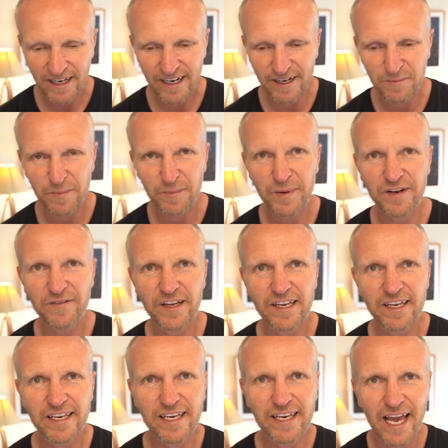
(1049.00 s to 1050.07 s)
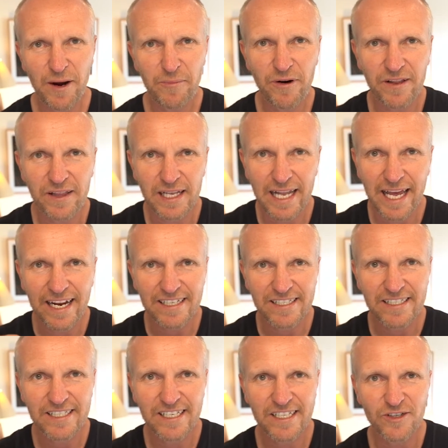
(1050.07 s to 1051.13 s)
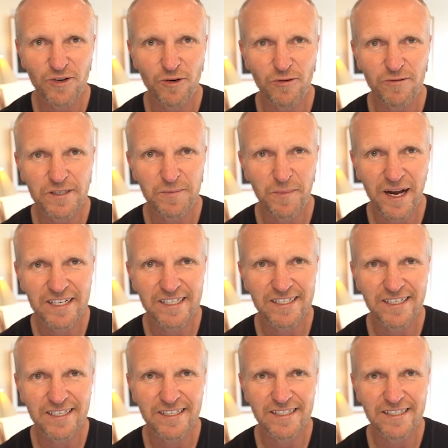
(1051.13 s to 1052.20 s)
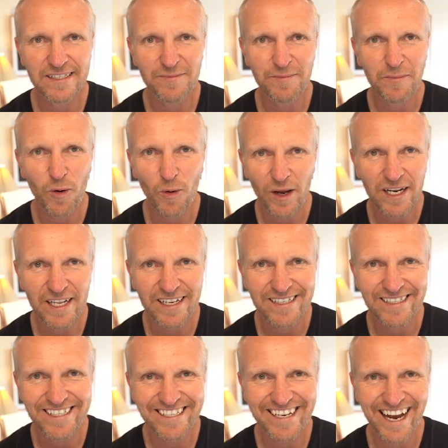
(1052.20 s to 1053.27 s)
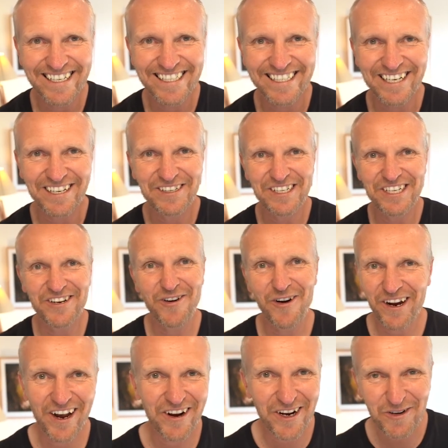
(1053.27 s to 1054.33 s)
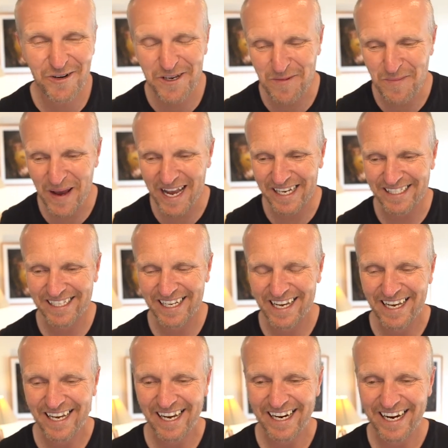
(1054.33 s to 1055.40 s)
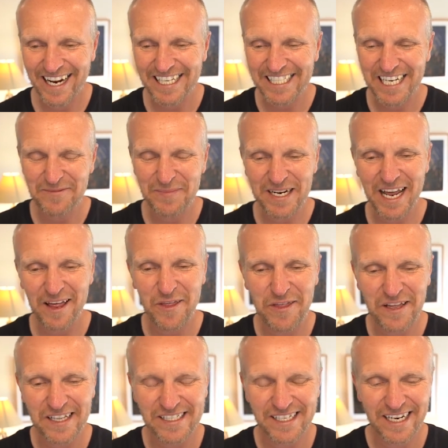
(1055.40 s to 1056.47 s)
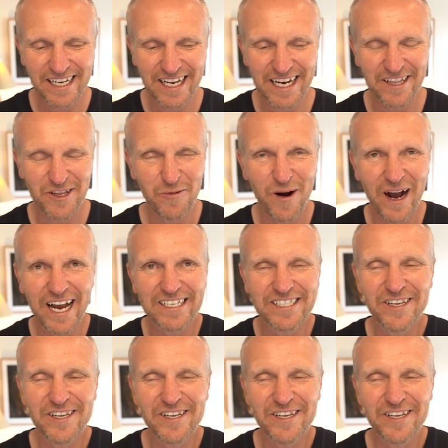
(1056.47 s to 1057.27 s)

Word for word: Um, but if the camera lens is all smudged and oily and disgusting, you're not going to look your best. Again, it's going to be another thing that's going to get in the way.